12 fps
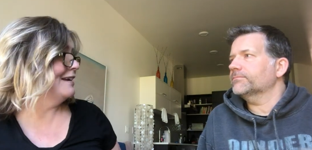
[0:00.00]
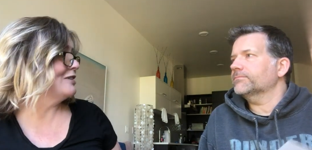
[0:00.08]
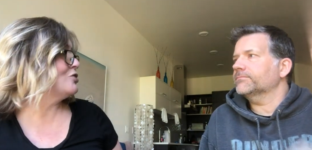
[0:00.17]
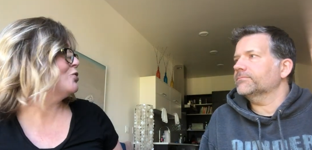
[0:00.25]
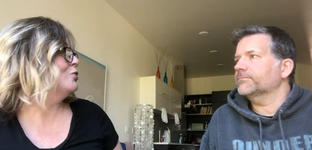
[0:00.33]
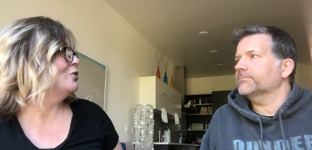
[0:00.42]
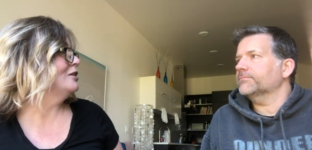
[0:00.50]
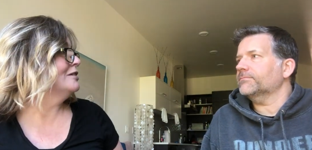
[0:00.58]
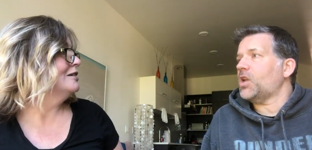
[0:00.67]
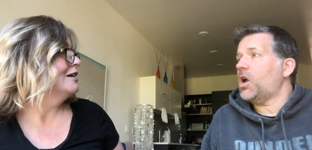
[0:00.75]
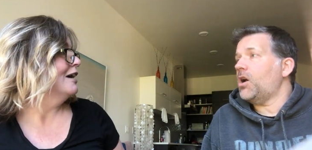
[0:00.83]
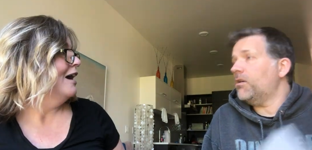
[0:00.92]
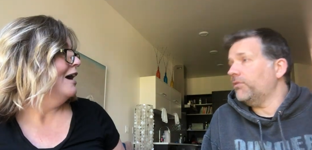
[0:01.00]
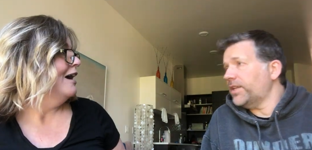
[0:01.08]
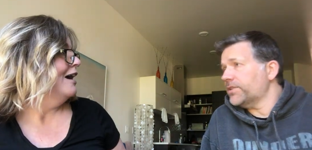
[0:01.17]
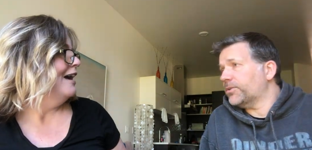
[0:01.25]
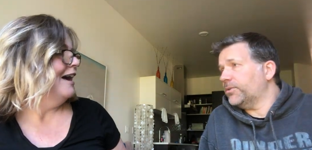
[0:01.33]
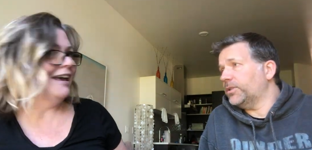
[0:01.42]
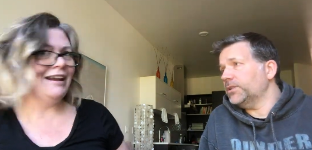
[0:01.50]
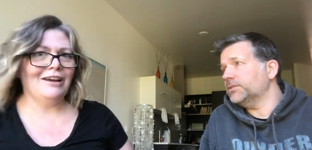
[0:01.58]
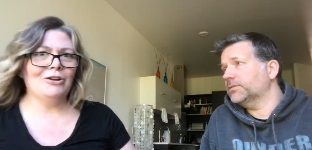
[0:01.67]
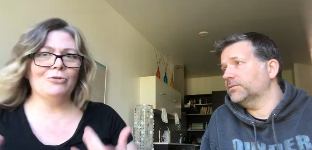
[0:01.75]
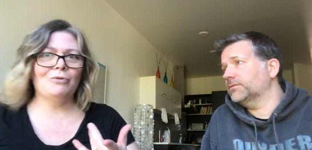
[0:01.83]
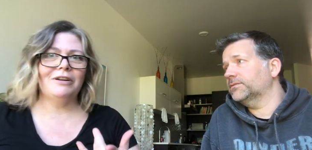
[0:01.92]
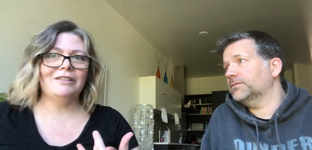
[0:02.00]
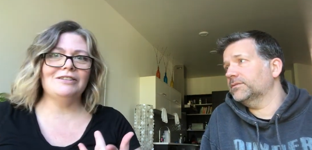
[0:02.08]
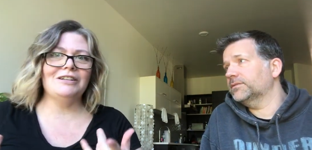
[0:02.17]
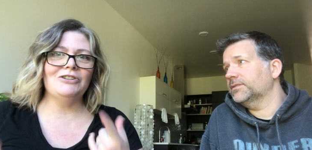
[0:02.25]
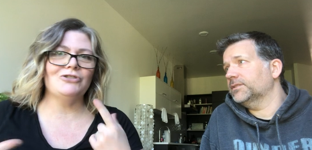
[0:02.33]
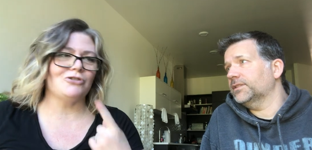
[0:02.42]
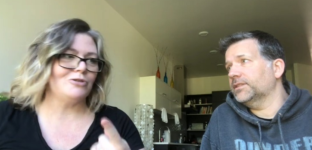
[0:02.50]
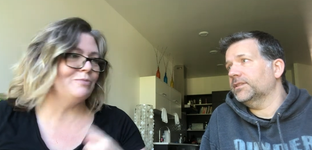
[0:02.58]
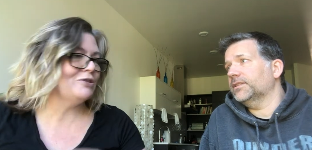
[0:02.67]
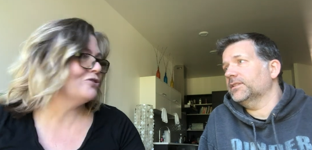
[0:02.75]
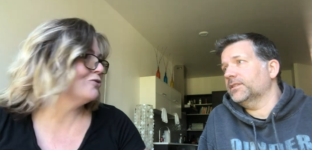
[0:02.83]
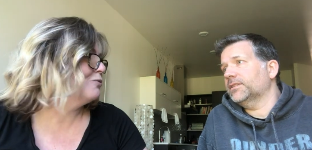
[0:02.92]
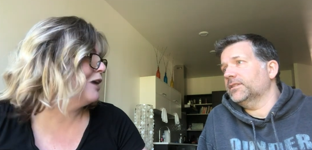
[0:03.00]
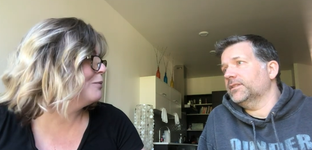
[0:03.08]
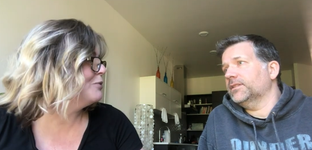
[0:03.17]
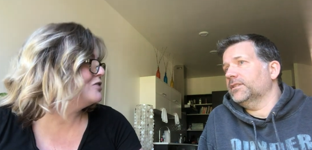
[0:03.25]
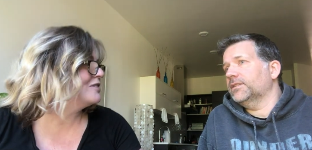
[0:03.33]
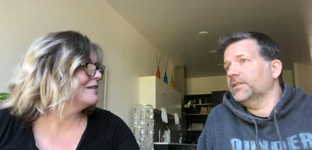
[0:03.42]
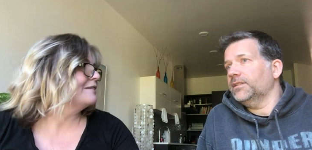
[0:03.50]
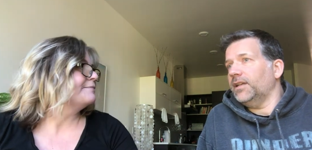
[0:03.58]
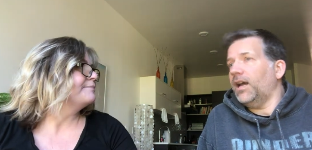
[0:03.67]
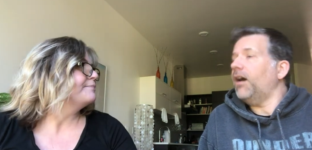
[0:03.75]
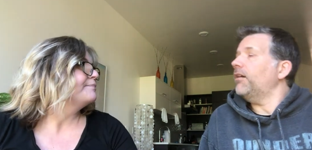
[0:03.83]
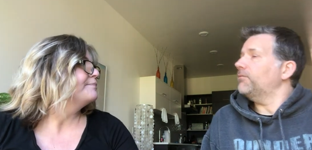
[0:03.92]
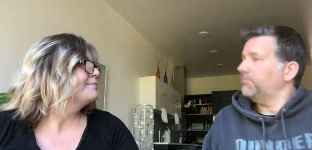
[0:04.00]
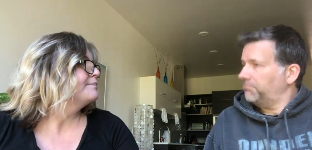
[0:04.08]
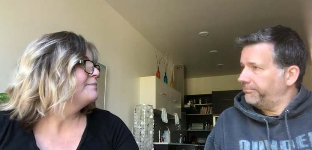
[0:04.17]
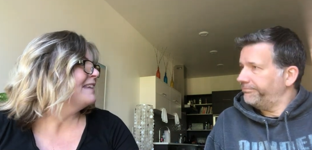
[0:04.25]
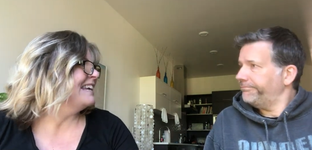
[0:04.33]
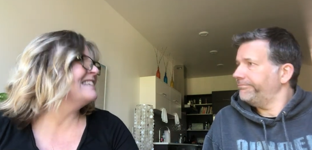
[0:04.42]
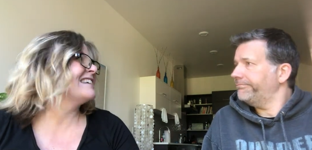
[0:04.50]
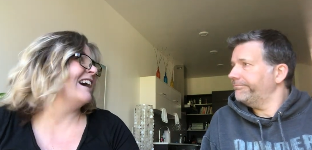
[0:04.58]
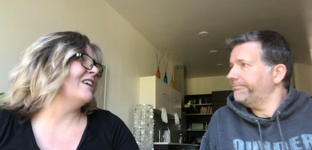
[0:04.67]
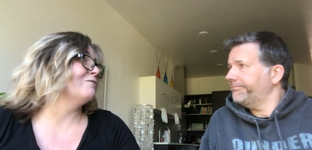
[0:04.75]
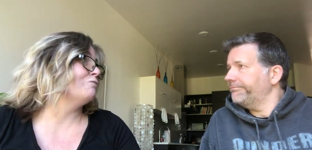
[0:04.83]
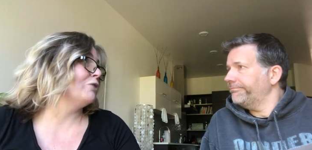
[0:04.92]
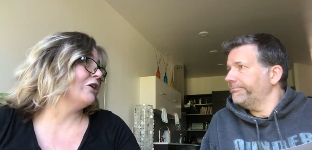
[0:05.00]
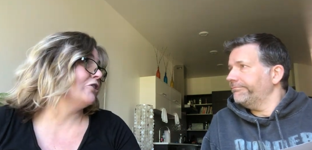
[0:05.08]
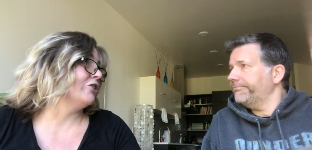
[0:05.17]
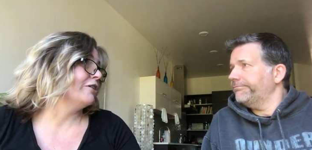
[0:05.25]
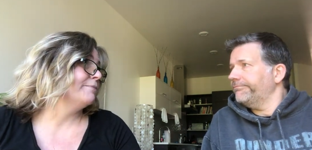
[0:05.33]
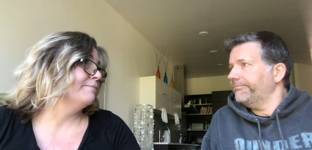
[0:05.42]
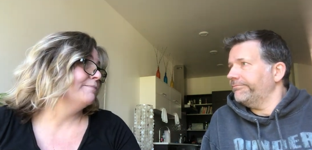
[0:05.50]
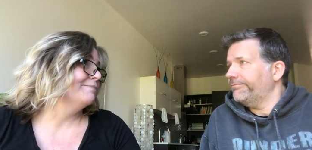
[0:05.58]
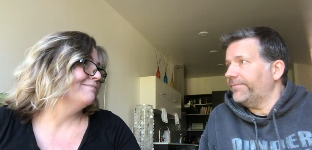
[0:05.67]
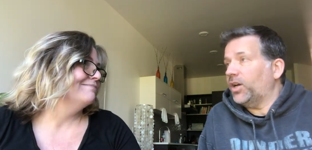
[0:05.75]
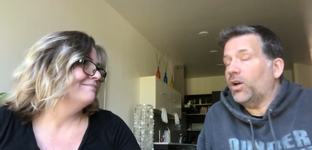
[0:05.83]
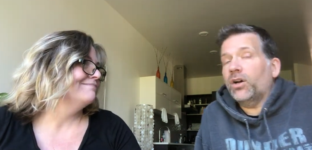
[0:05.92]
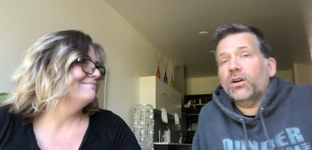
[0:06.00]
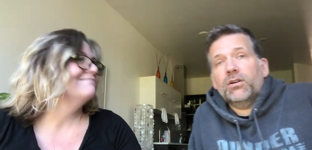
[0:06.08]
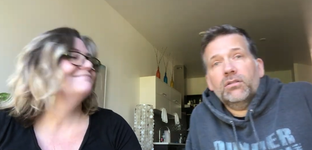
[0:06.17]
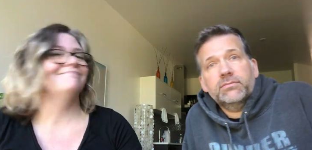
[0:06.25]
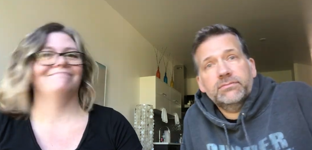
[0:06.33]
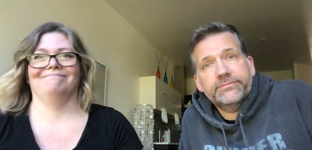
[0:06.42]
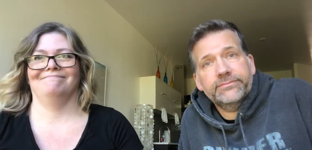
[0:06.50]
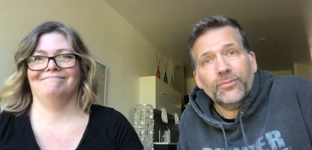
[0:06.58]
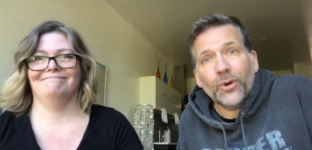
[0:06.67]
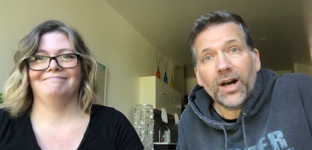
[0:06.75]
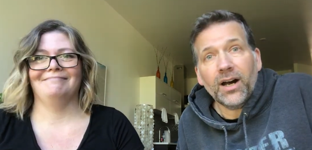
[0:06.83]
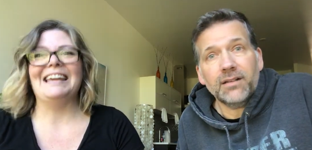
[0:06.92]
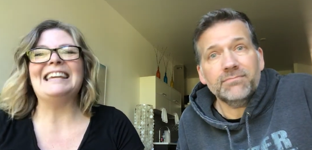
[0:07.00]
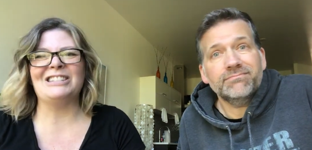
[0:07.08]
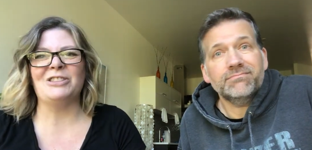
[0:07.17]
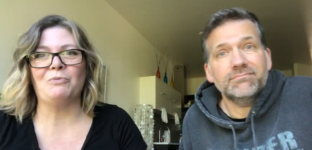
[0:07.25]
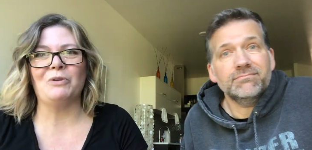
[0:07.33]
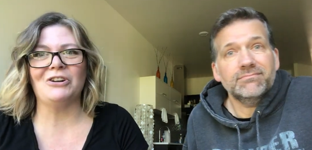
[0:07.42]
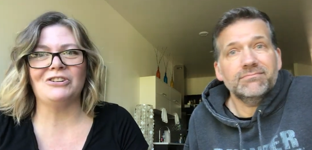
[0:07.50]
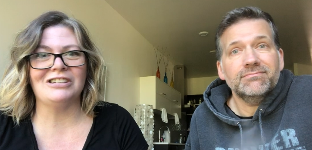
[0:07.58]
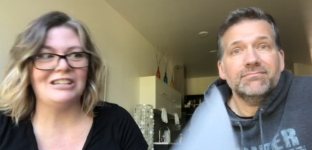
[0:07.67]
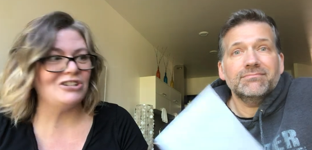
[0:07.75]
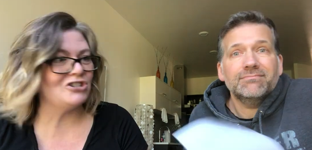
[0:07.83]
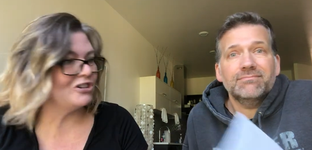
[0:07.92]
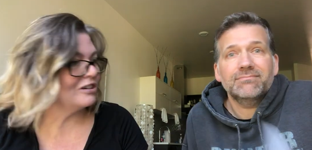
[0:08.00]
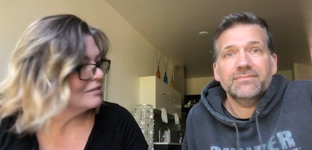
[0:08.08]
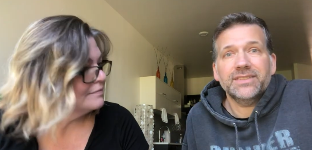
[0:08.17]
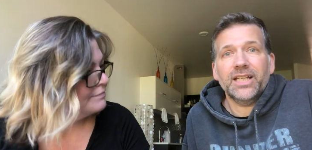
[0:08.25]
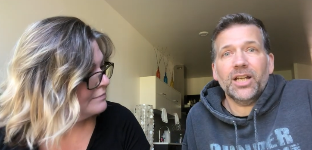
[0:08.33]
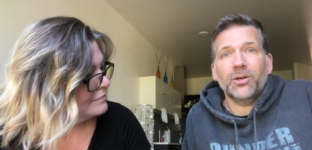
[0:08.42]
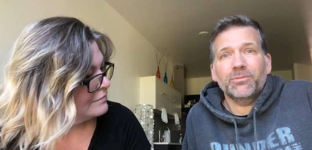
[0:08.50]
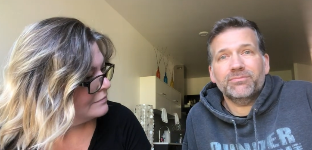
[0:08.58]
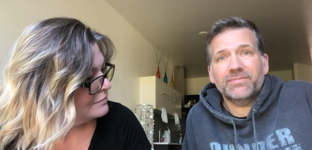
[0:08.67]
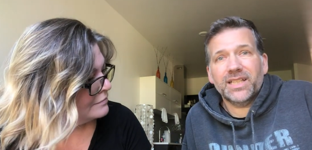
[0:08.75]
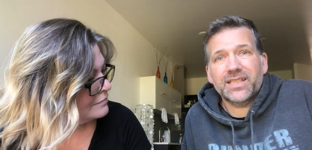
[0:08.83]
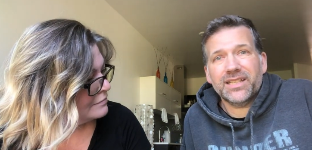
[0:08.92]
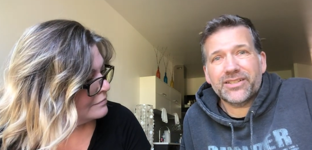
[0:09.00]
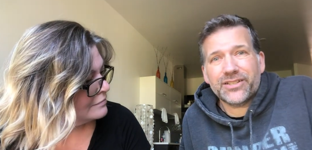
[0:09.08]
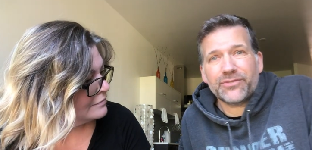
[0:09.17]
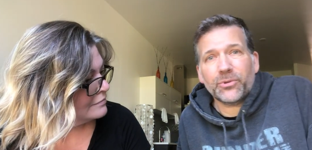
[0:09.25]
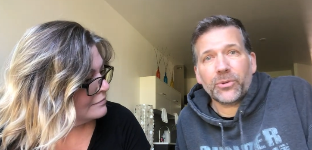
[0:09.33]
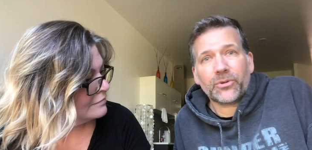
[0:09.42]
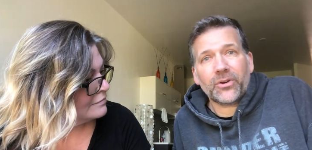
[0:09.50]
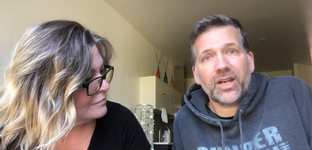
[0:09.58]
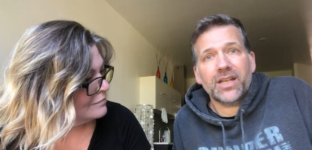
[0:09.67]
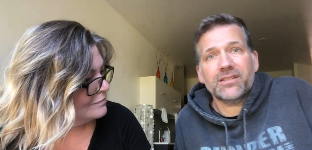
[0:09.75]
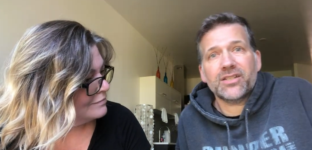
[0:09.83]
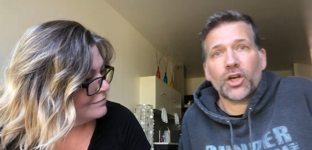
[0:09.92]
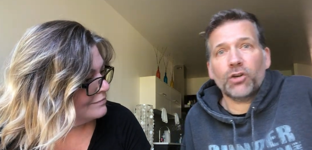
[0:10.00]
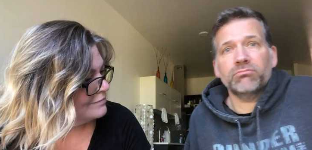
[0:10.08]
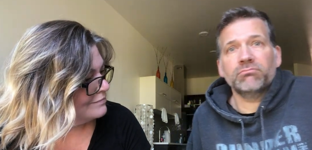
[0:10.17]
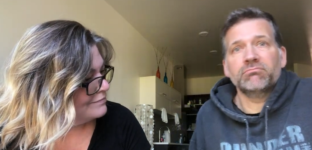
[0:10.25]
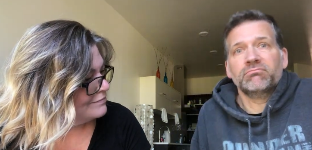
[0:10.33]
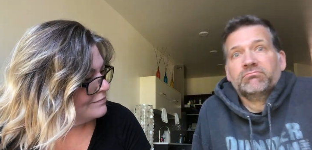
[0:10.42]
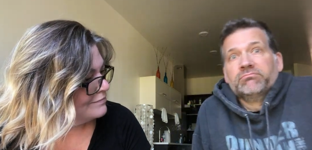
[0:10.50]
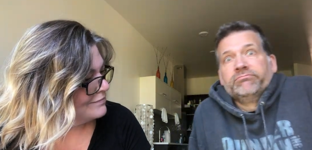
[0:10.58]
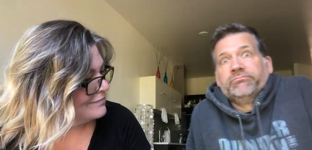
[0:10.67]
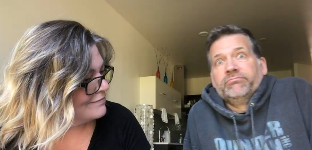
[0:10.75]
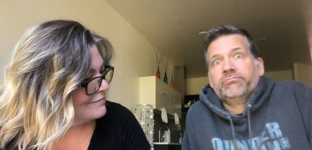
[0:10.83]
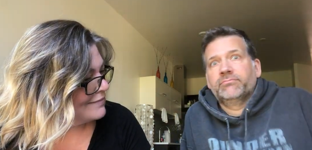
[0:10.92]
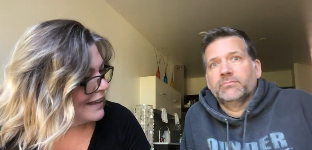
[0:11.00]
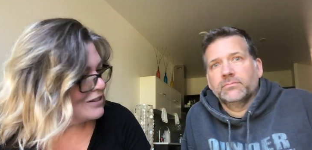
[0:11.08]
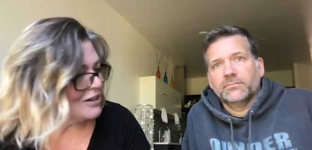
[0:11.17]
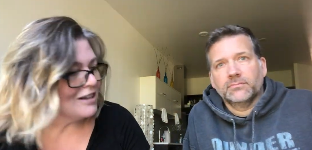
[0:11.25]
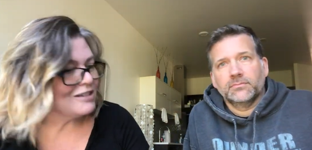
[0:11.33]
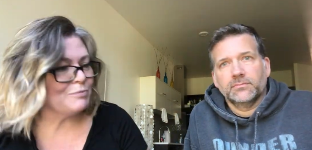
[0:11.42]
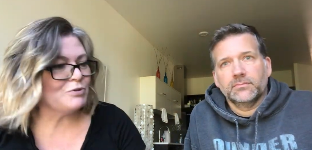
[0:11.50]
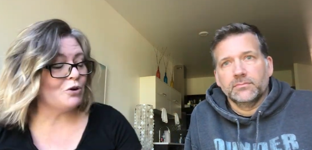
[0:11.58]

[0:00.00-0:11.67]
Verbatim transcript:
Speaker 1: to that school. Oh, that's cool. And I know one of the teachers, Mr. Robertson. Oh. He's kind of weird.
Speaker 2: Oh, well. He's the weird teacher. You know, he teaches fourth grade, so.
Speaker 1: That's awesome.